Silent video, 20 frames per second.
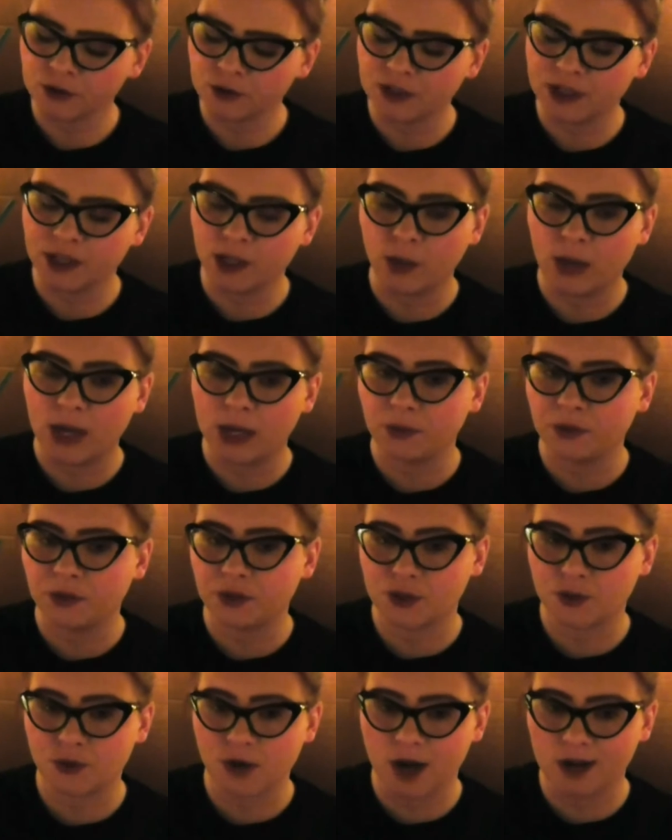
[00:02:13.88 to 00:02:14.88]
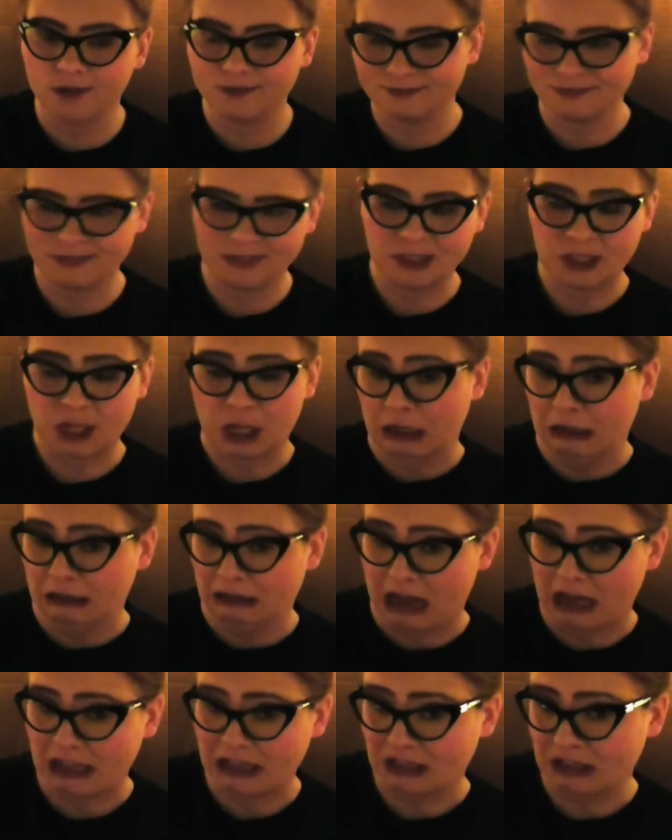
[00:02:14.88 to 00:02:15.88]
Drinking wine with a straw.
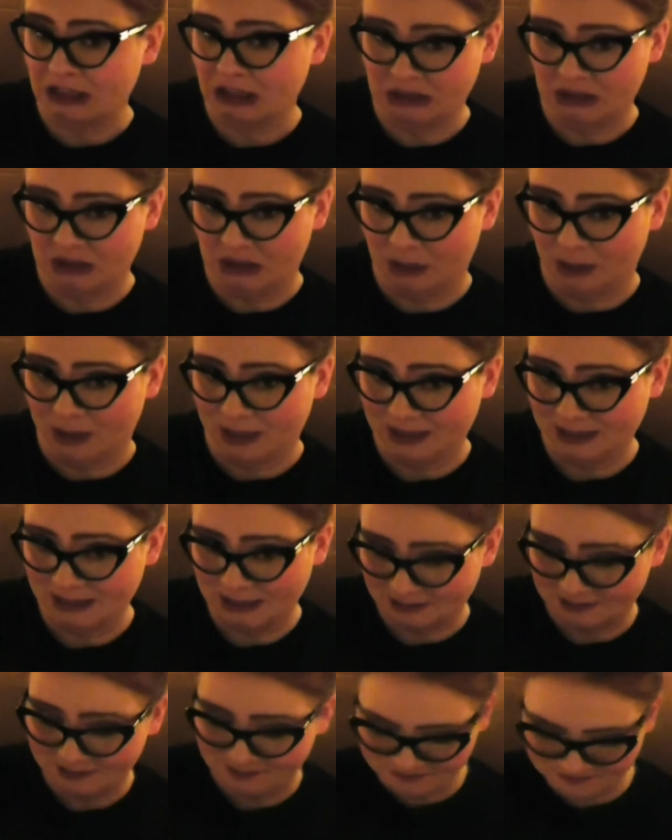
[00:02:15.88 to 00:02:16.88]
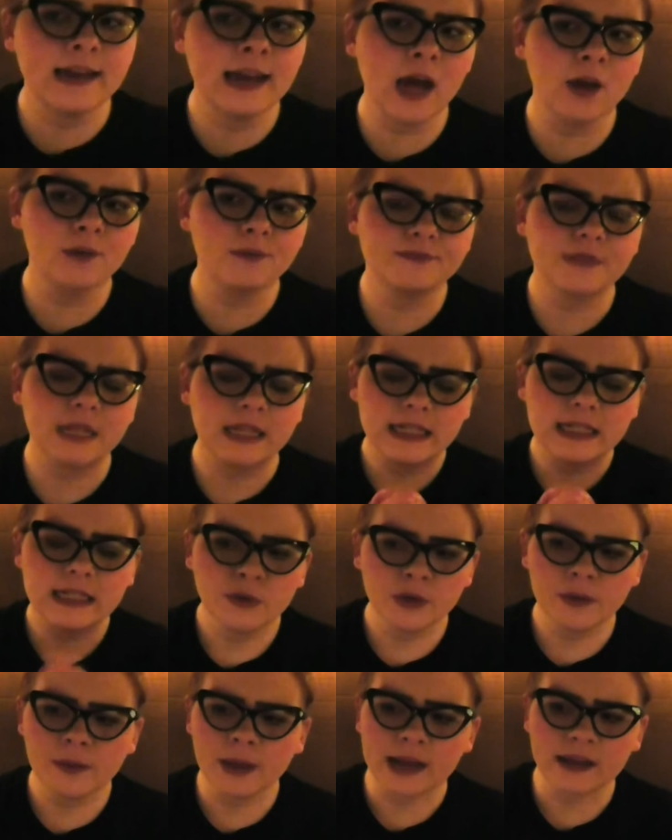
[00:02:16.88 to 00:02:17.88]
Classy as always. Now,
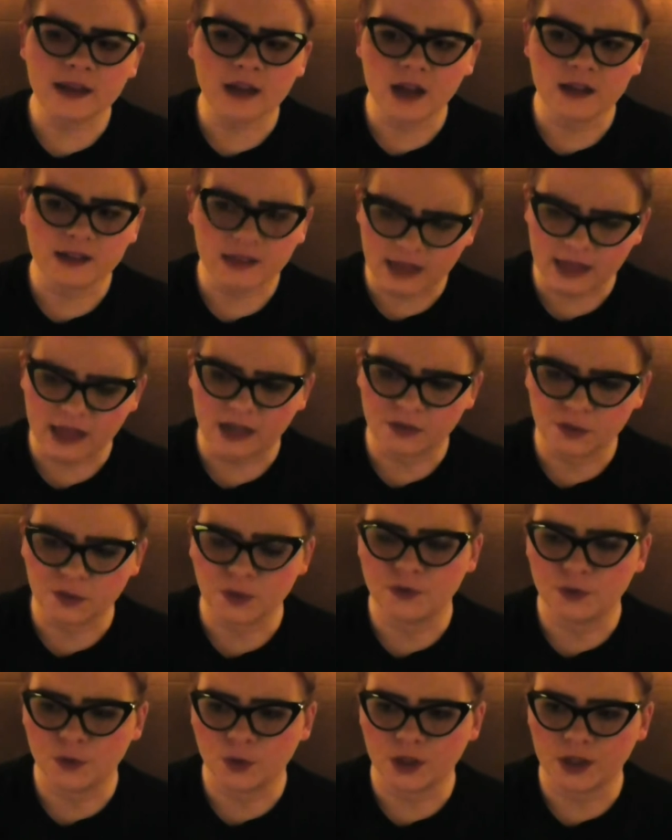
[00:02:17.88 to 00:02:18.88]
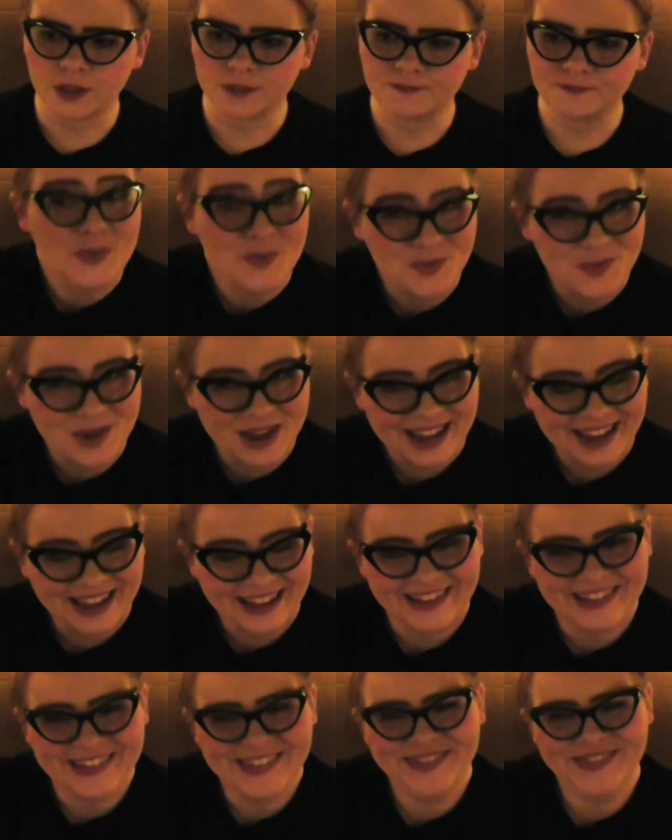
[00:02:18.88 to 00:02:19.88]
who am I not thankful for?
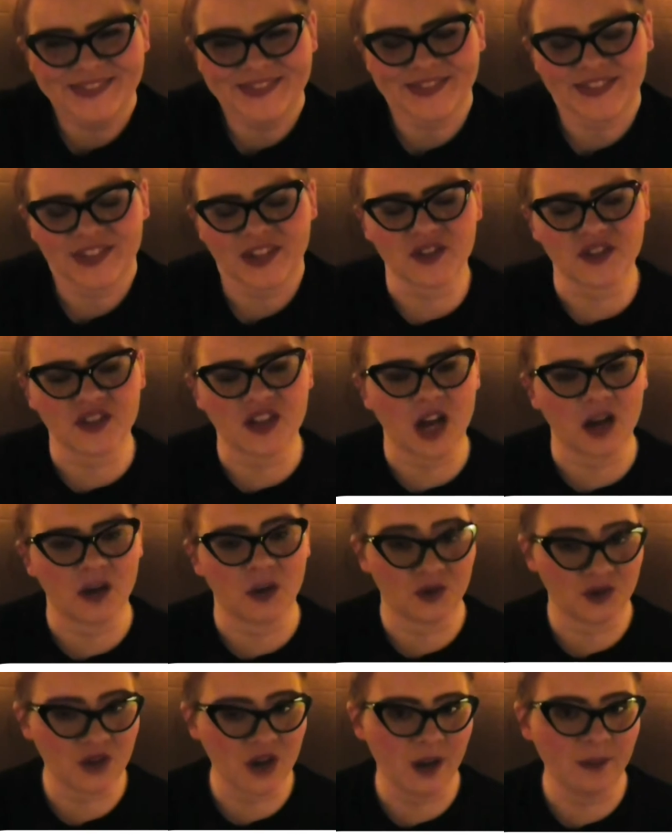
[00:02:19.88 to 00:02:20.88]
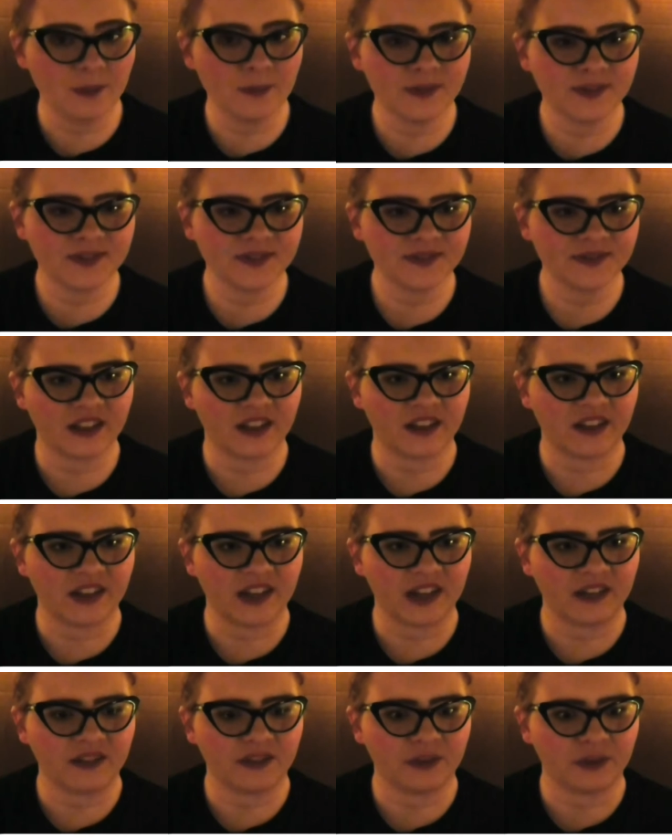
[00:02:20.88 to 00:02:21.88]
Well, there's Donald Trump and all the
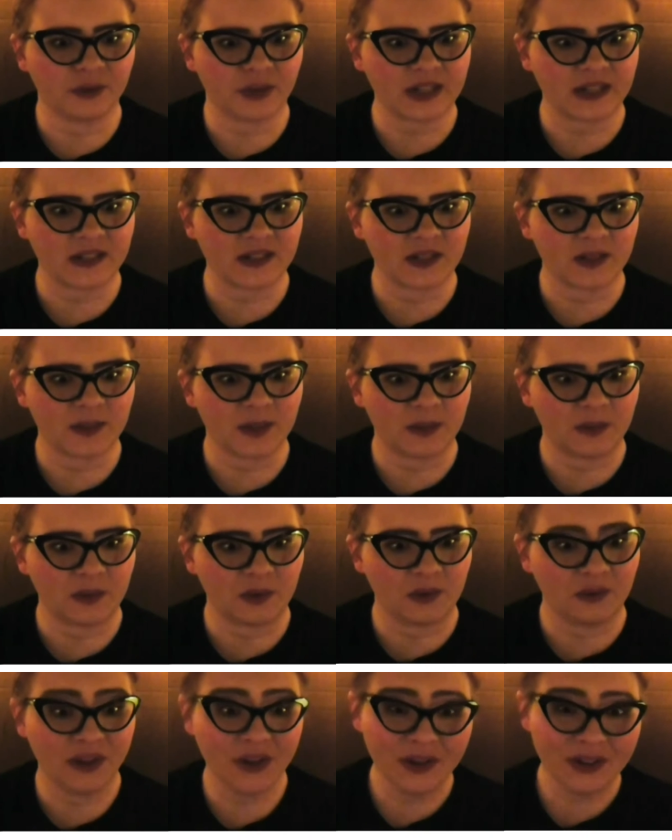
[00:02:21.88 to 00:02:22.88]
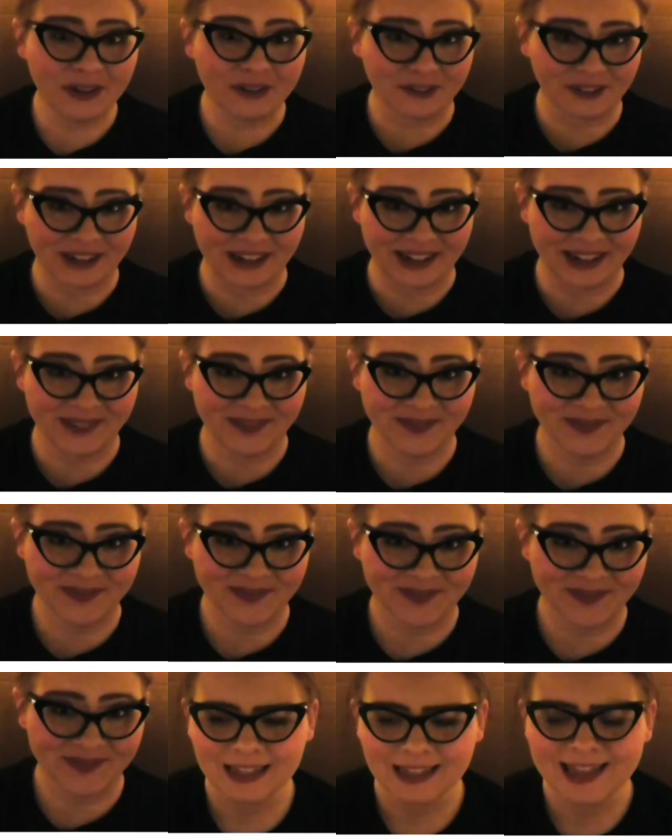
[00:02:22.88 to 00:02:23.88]
hateful racist people who voted for him.
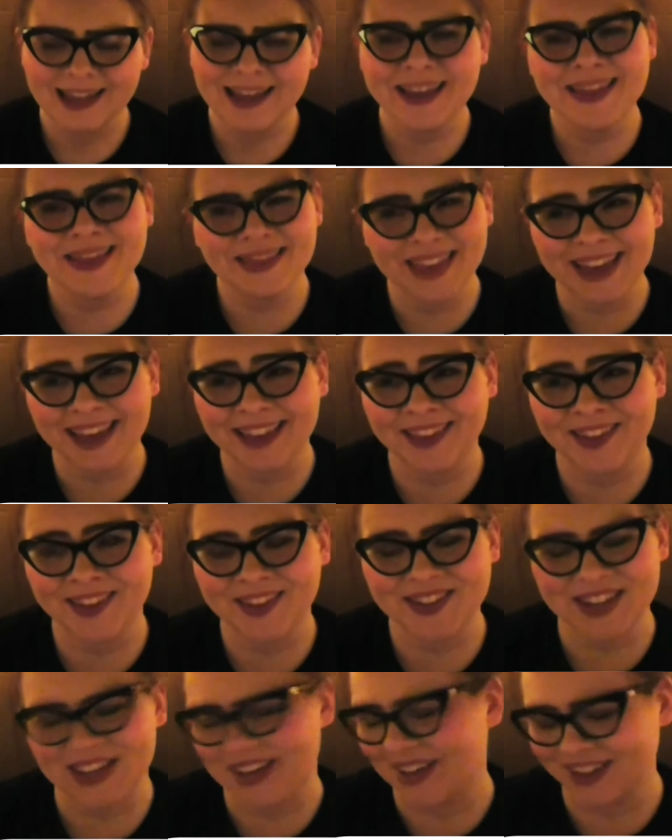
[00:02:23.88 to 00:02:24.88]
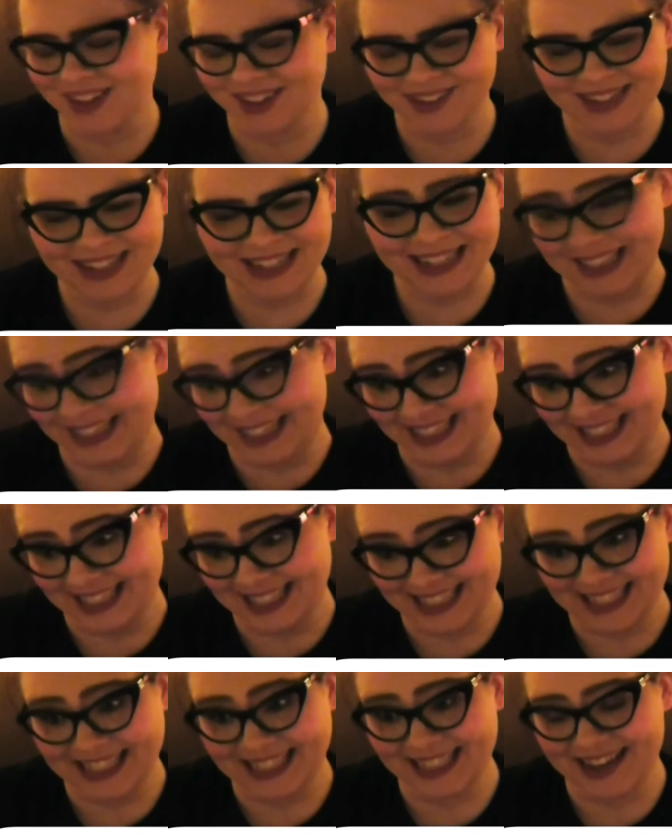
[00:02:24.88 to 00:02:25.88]
And then there's Hillary
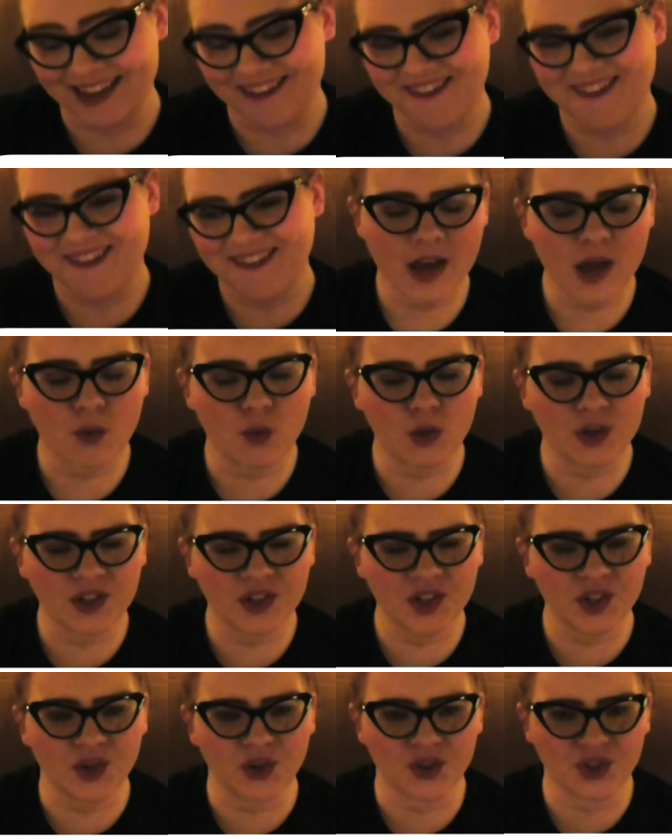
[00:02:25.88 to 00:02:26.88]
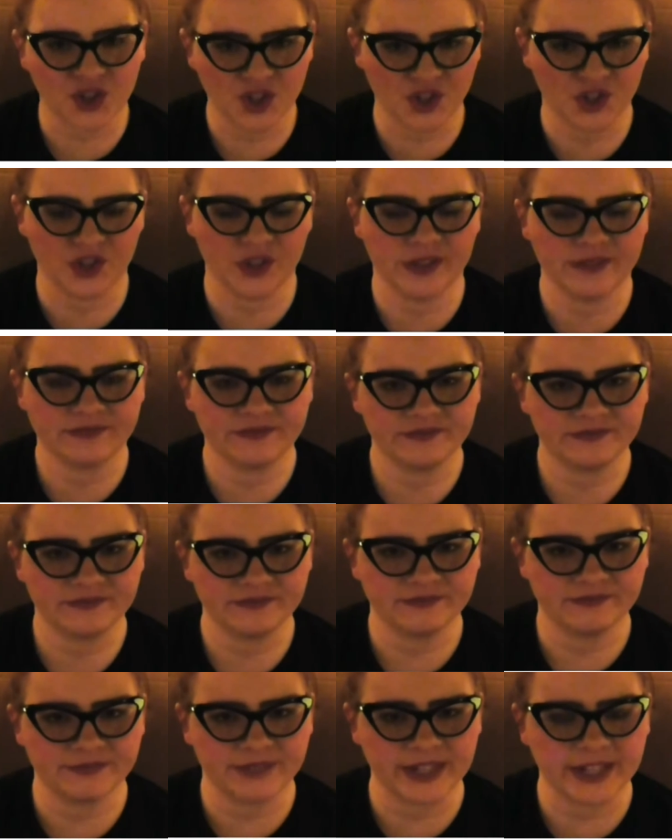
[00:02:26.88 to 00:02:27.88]
Clinton. It wasn't your turn,
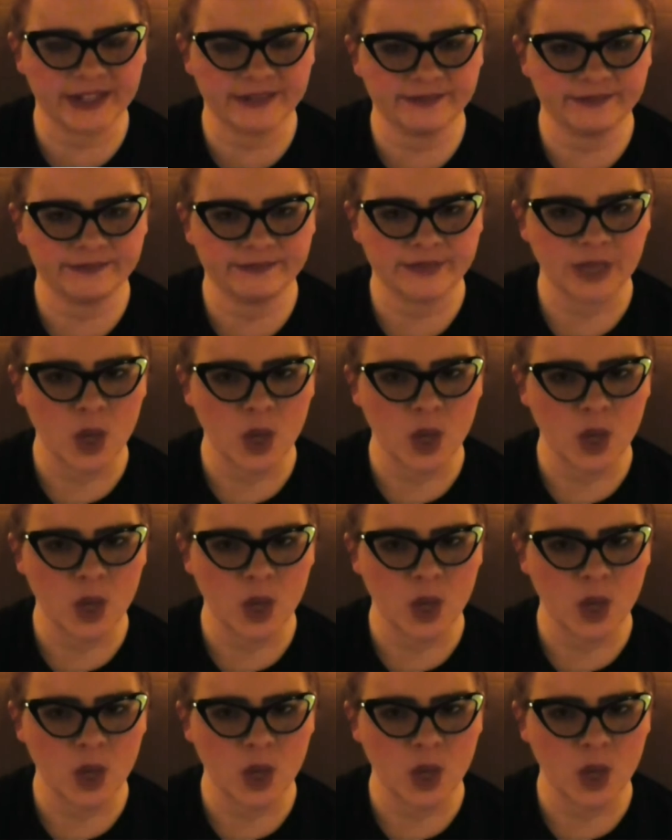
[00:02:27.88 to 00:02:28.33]
okay?